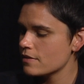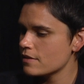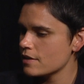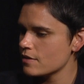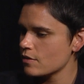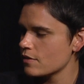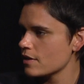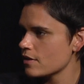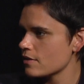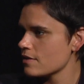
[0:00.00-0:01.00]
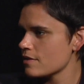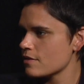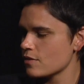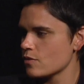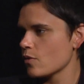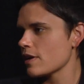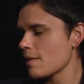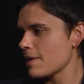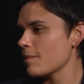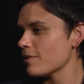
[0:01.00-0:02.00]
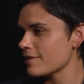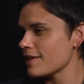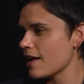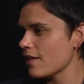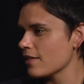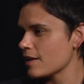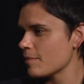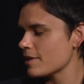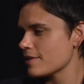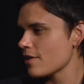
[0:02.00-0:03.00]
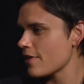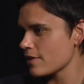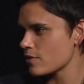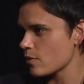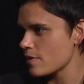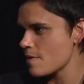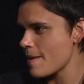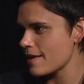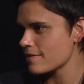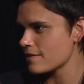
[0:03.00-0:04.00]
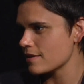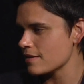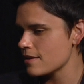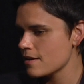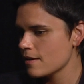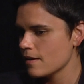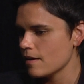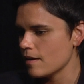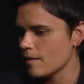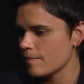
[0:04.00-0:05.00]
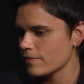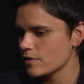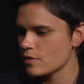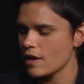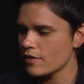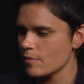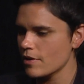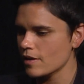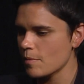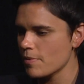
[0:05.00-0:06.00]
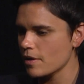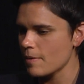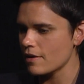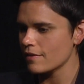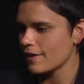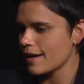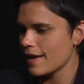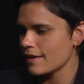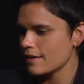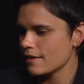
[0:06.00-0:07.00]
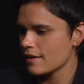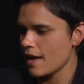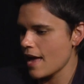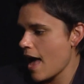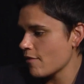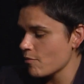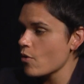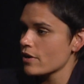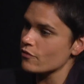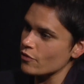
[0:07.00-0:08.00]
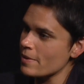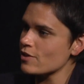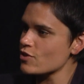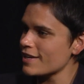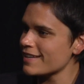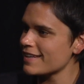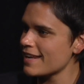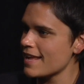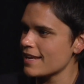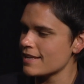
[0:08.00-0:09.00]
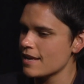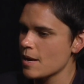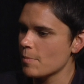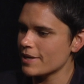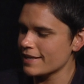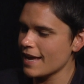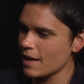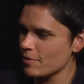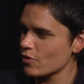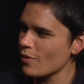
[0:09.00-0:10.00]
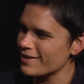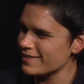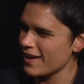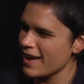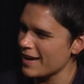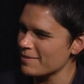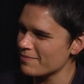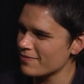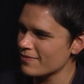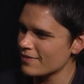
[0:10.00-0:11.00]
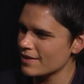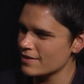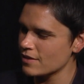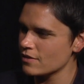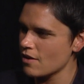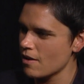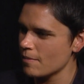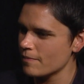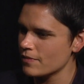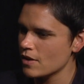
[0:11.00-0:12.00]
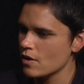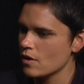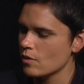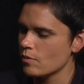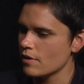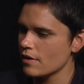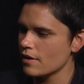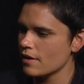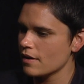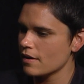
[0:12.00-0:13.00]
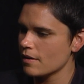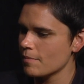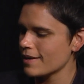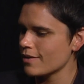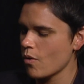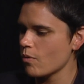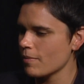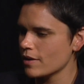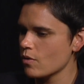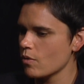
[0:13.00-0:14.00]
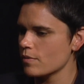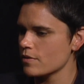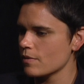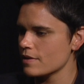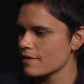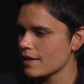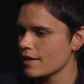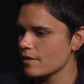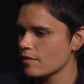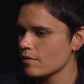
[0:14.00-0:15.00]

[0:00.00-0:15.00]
this is the story I'm able to tell, and I'm going to tell that story the best. And now that I'm writing a book about it, like I have more information, but it came at the right time. It didn't come where my goal was always like,